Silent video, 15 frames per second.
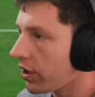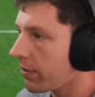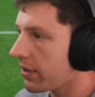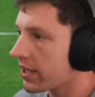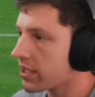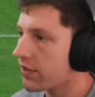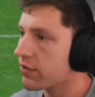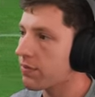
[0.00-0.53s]
thirty
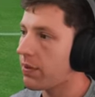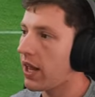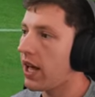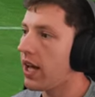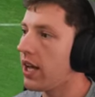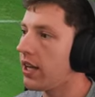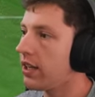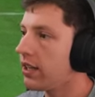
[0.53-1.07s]
minutes left to
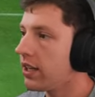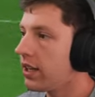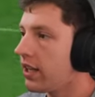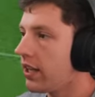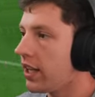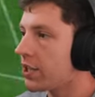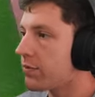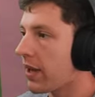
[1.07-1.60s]
play.
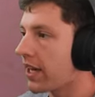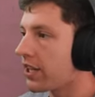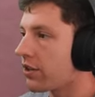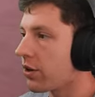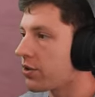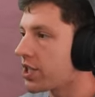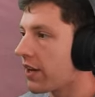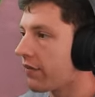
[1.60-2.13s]
Let's bloody
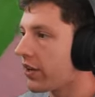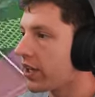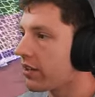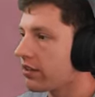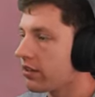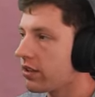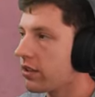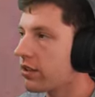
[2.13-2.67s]
do something.
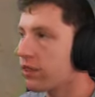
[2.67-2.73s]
